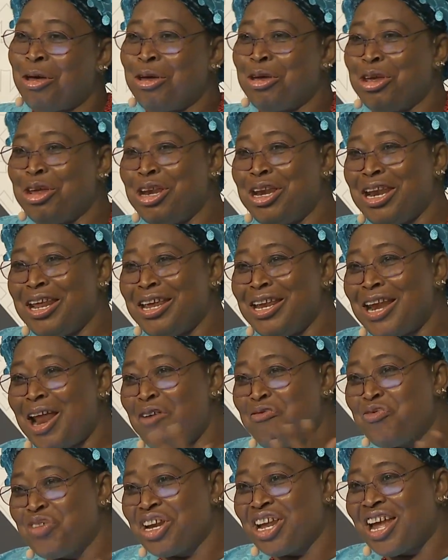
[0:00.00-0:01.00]
in
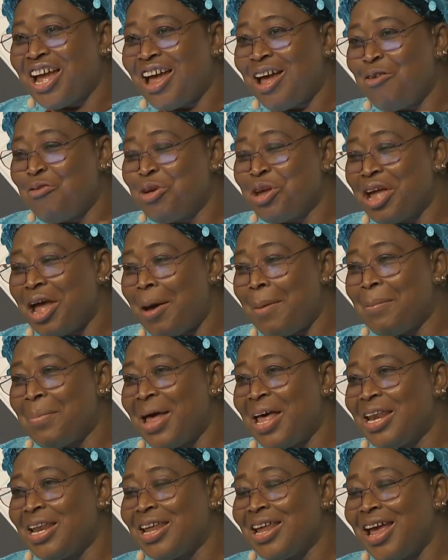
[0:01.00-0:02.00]
Africa. We have
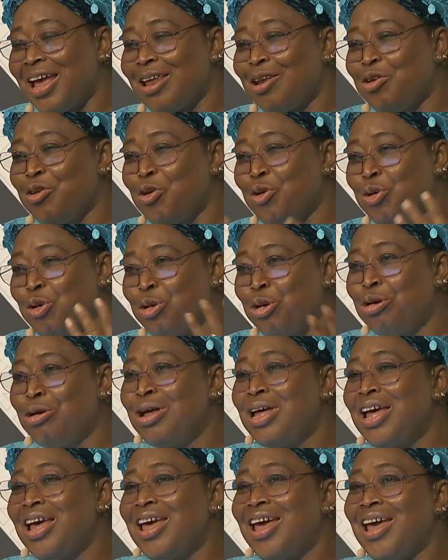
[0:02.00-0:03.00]
Mali, I know,
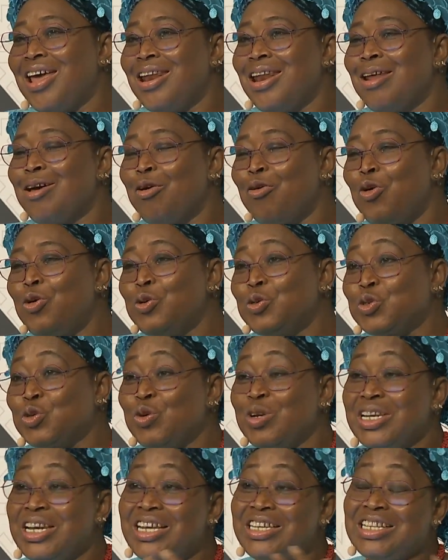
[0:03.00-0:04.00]
and
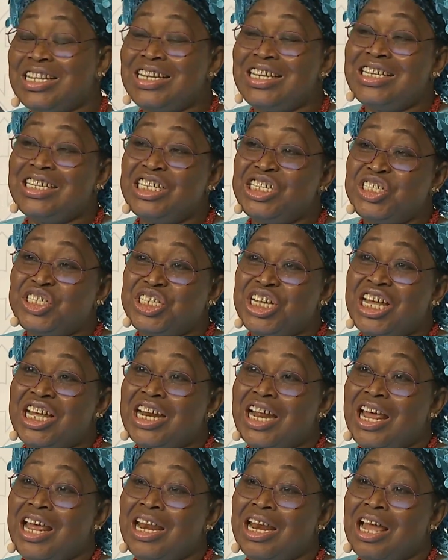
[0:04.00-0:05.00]
also lately
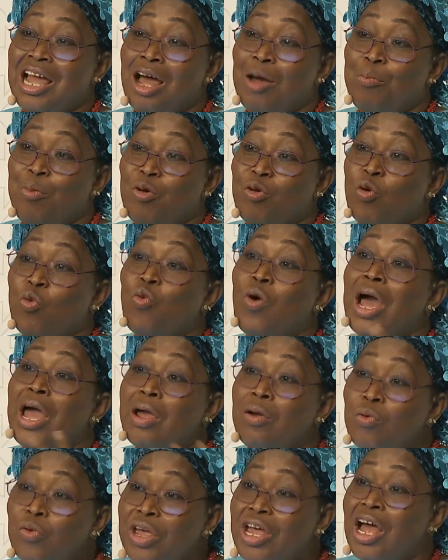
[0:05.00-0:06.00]
Niger and Gabon.
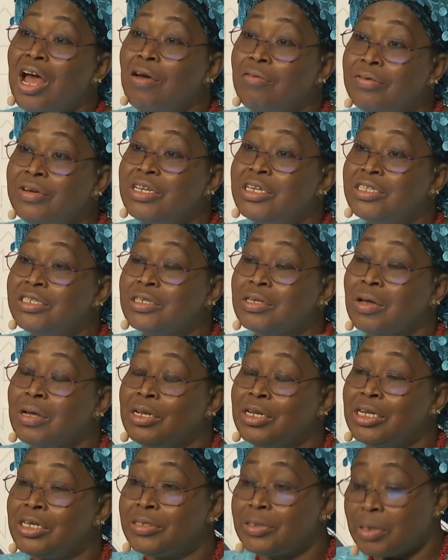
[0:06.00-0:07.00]
Why we have this
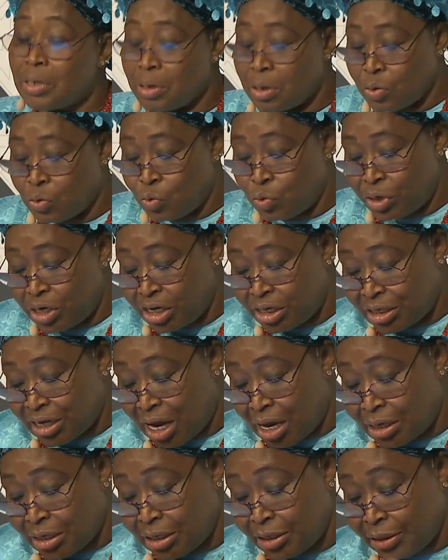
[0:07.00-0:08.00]
coup
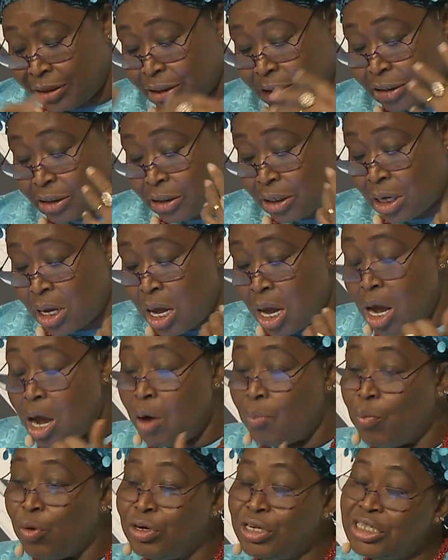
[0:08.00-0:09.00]
d'etat? This is
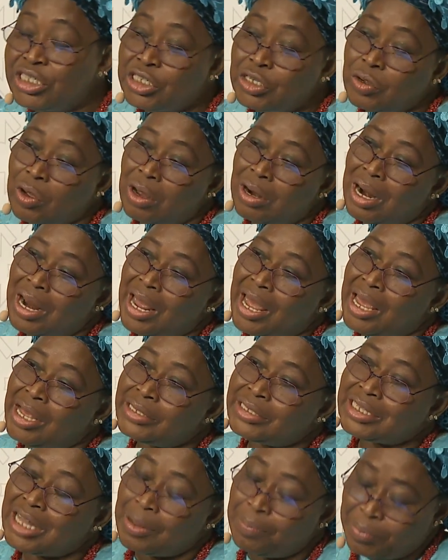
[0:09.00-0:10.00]
political
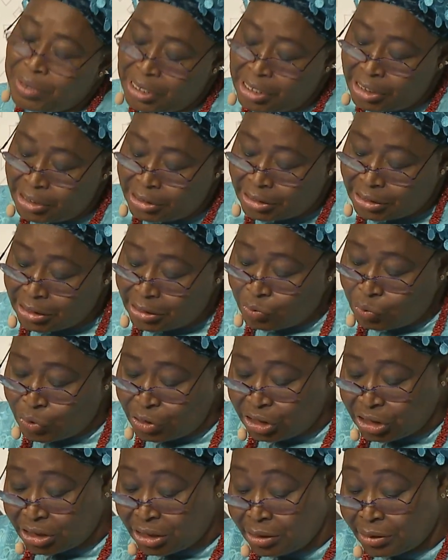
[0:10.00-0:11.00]
instability,
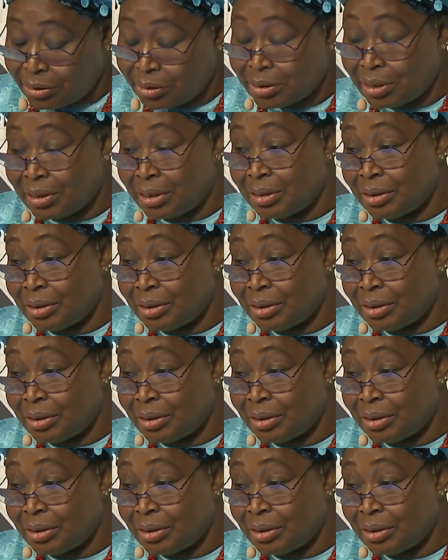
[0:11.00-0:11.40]
which is